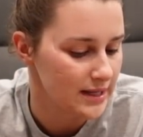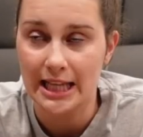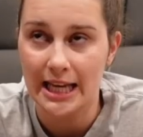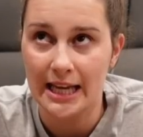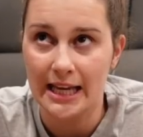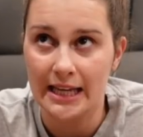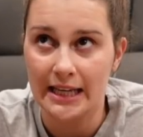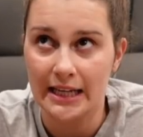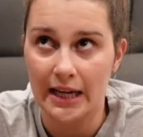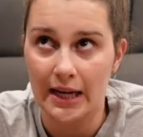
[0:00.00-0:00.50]

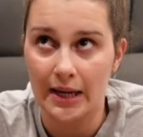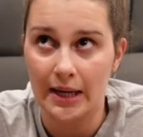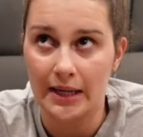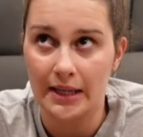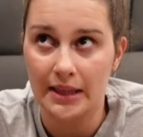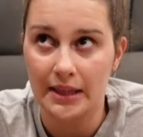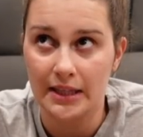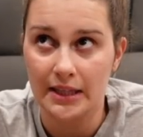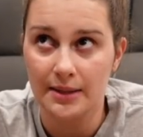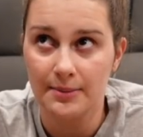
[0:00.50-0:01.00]
And I
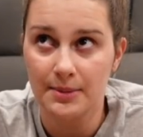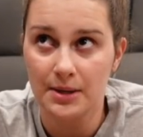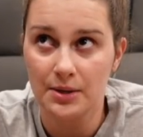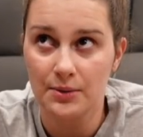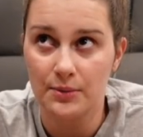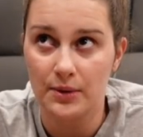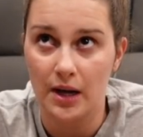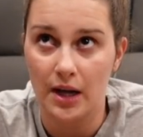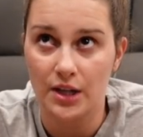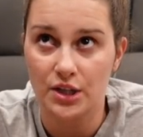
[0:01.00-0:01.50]
think I'm gonna
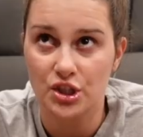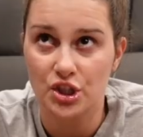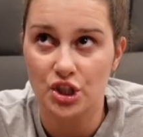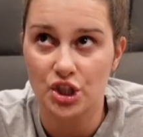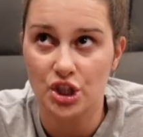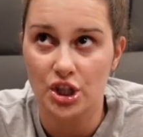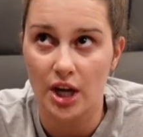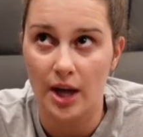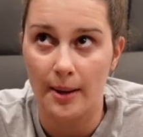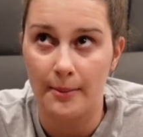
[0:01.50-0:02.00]

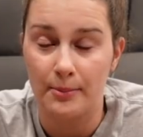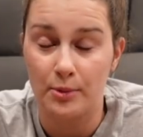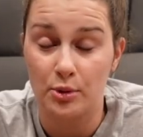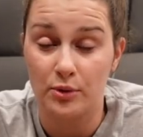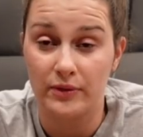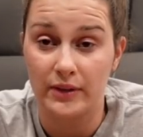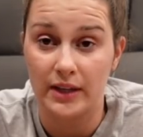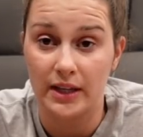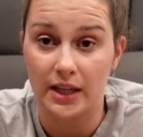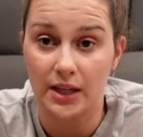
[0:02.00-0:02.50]
watch a
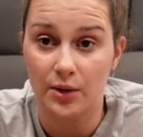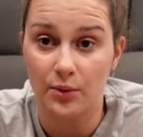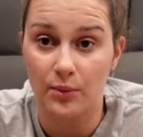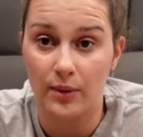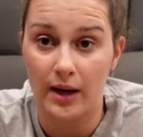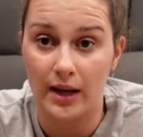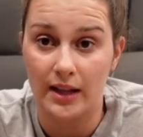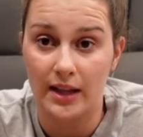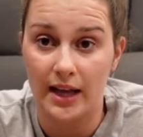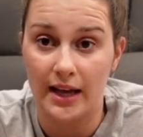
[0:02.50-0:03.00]
movie
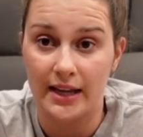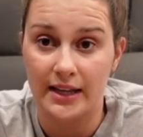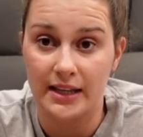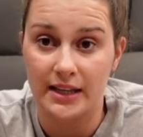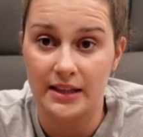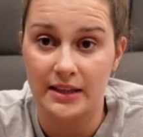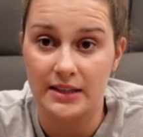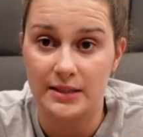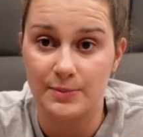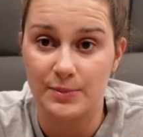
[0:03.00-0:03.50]
while I
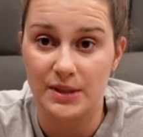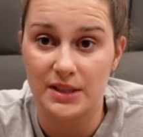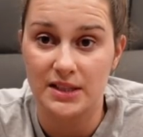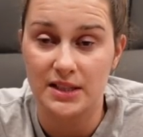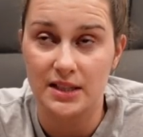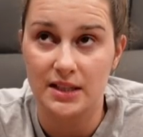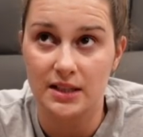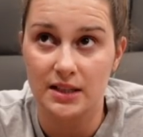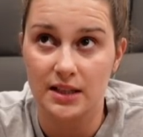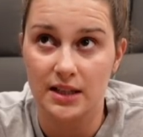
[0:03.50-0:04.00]
eat this
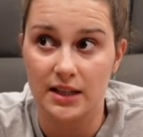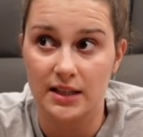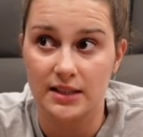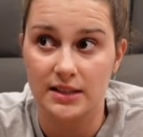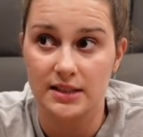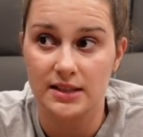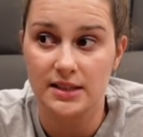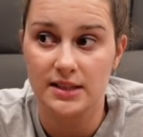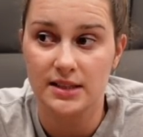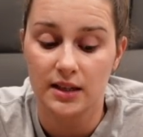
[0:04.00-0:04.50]
pizza
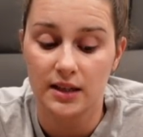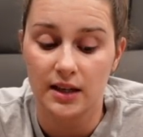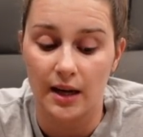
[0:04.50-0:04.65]
because